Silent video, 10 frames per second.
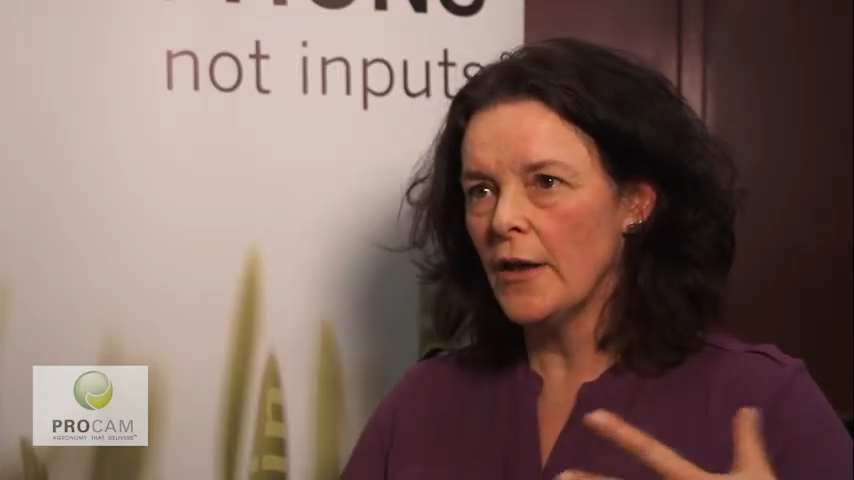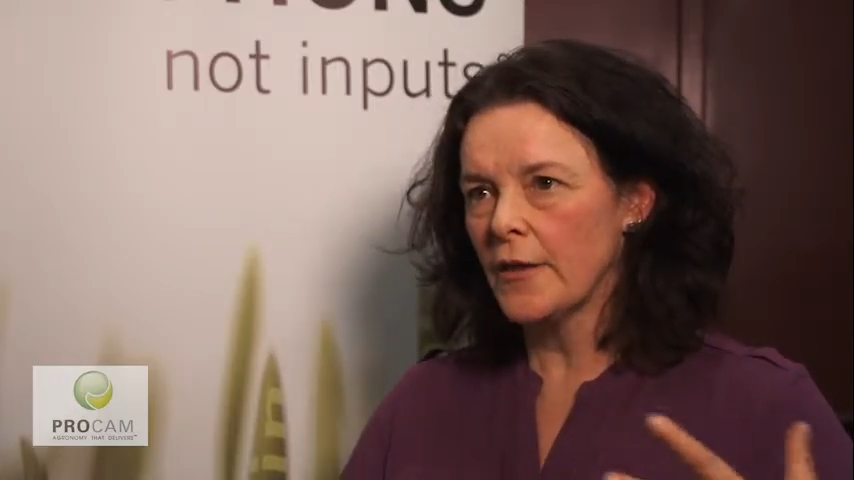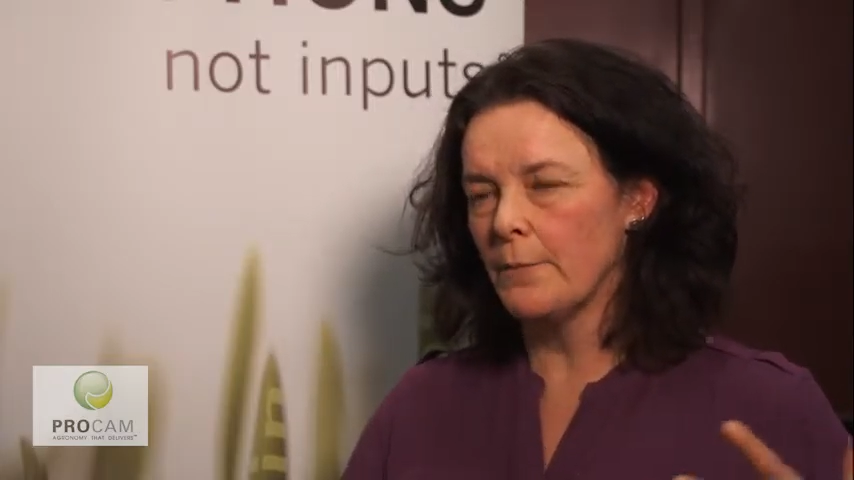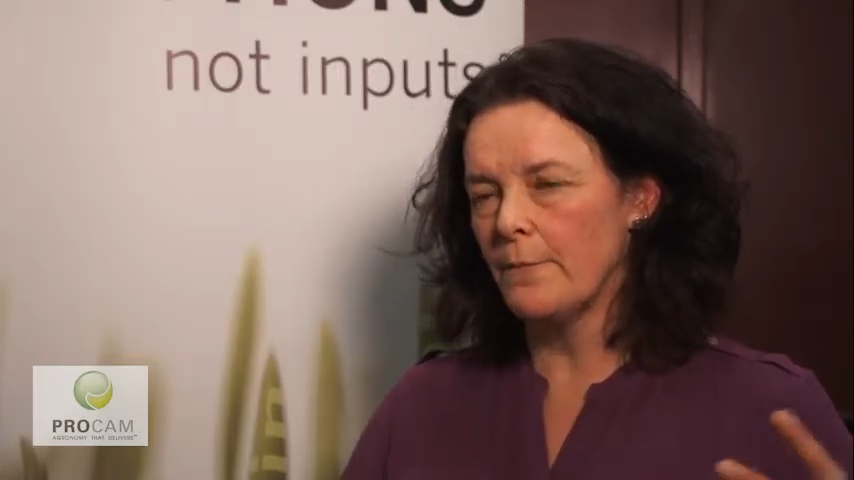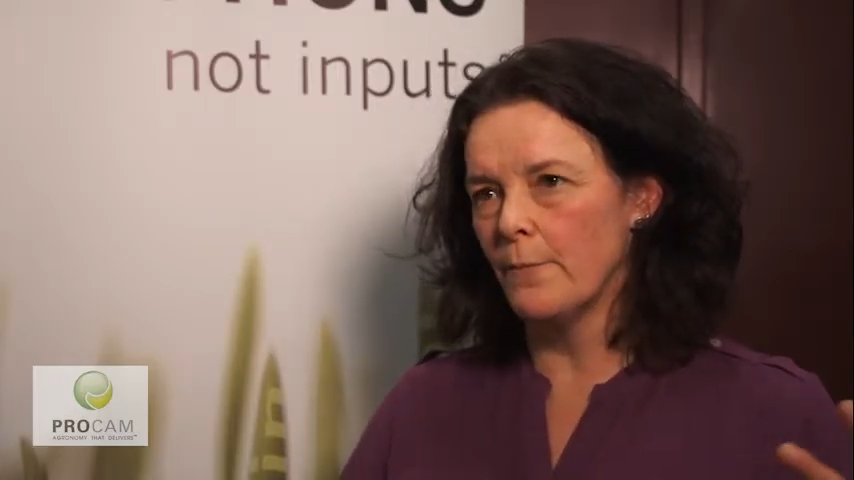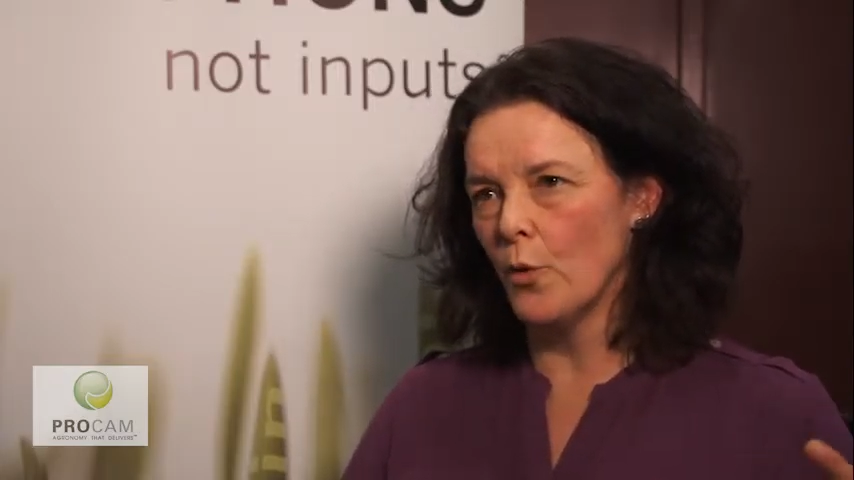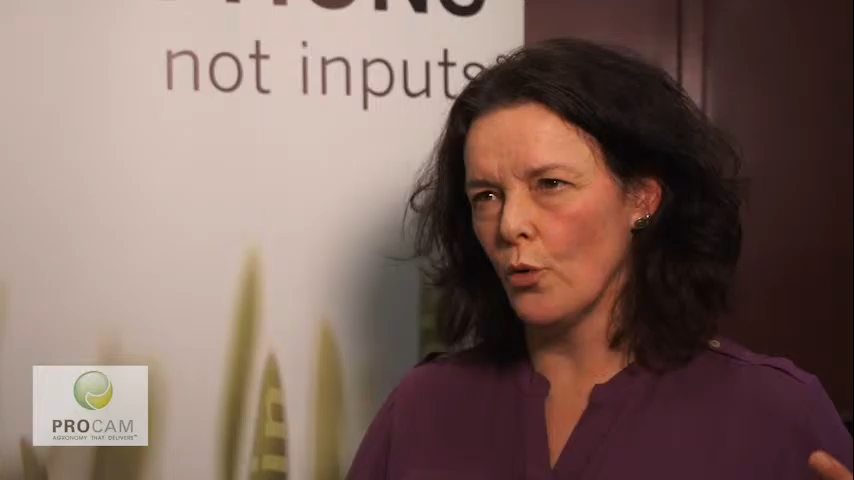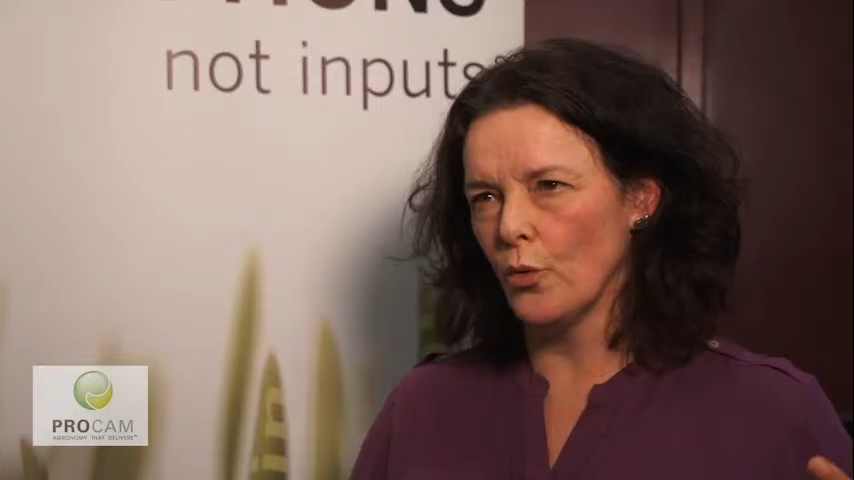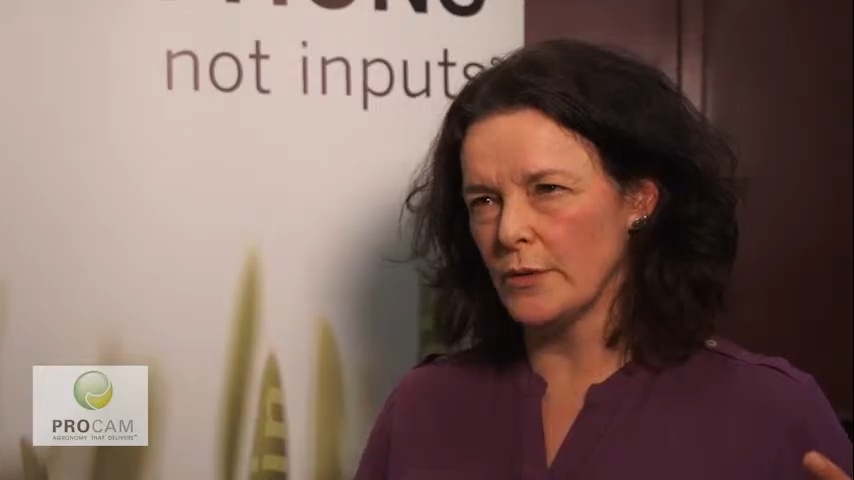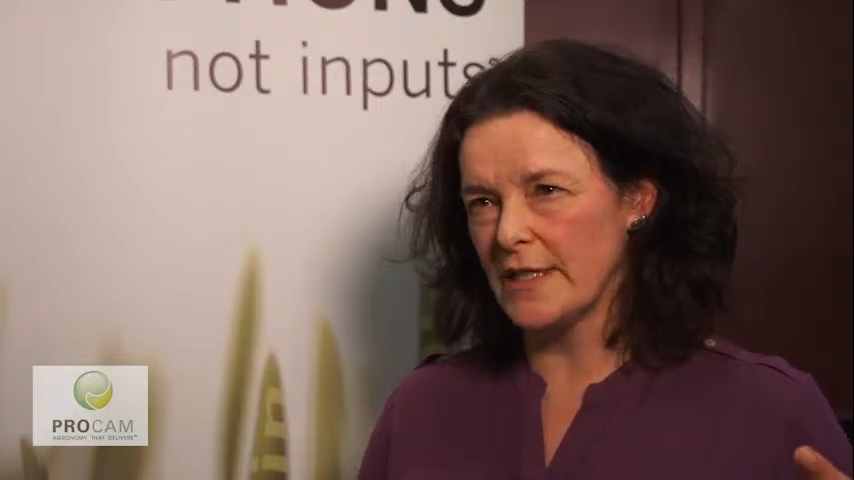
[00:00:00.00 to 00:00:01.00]
the
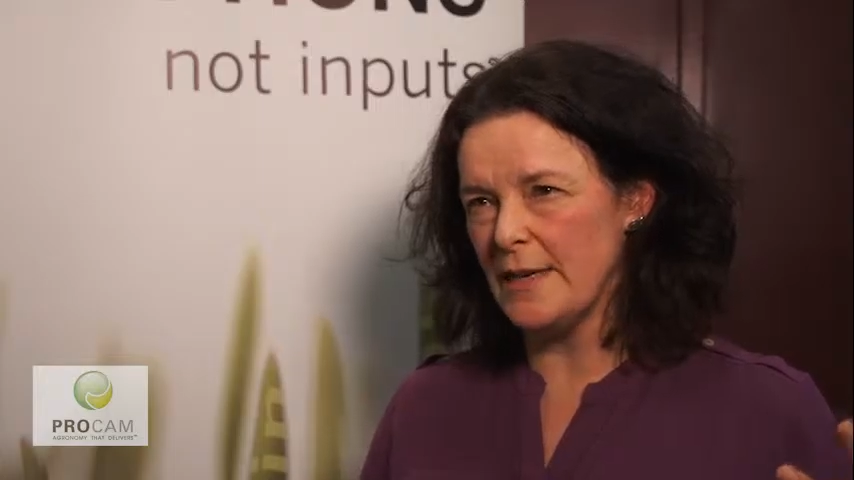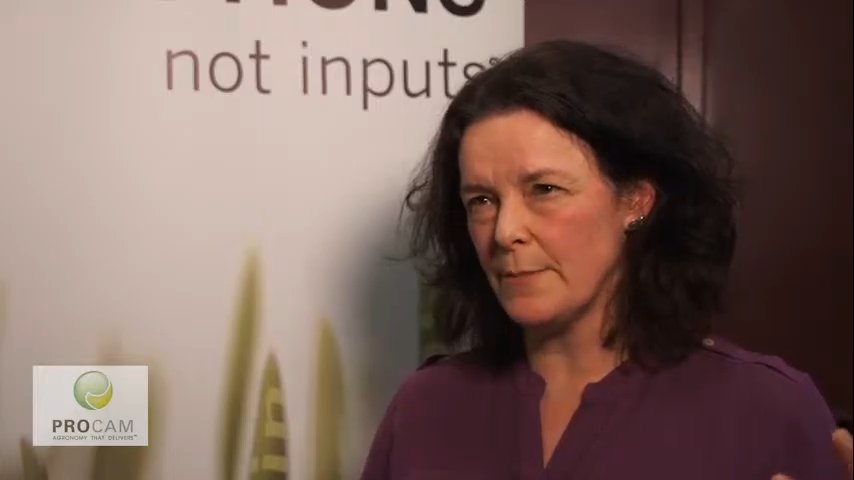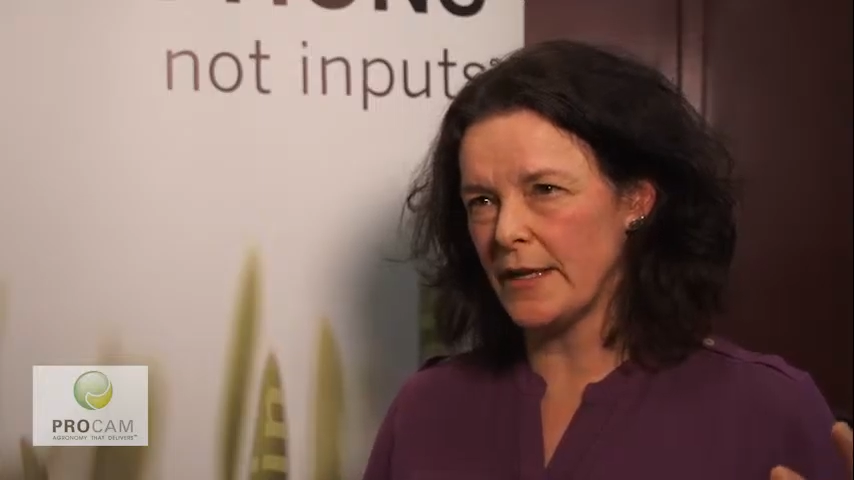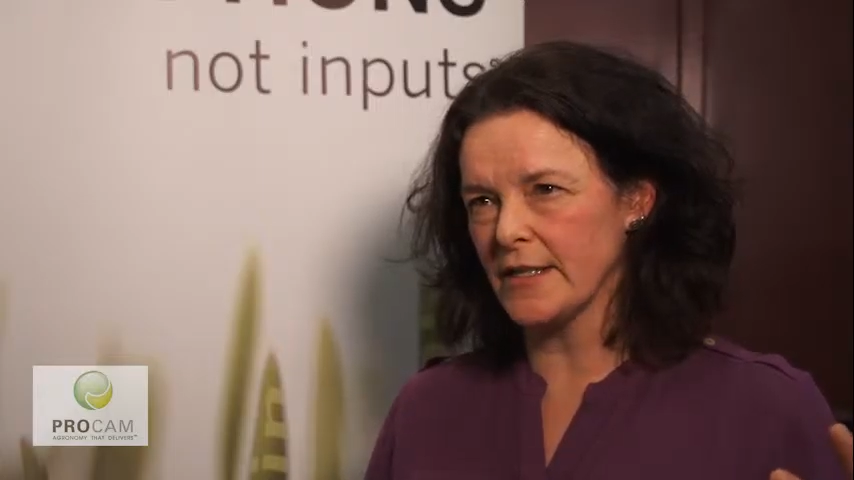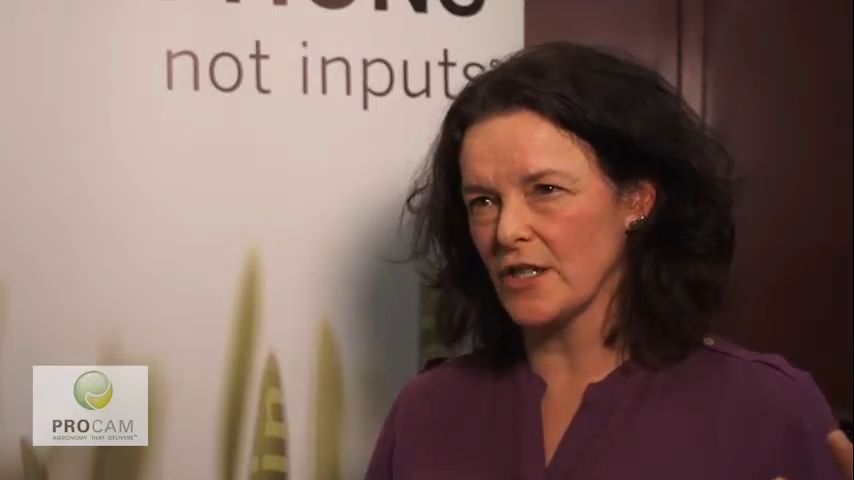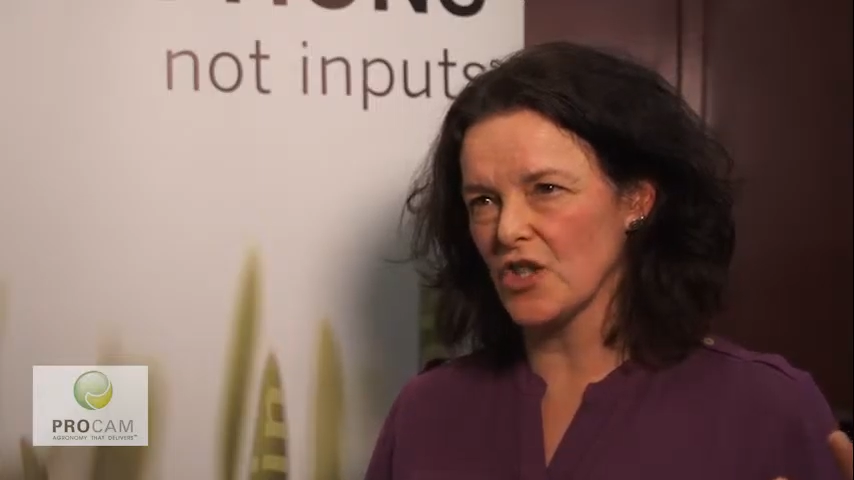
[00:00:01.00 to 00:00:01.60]
more deeply into the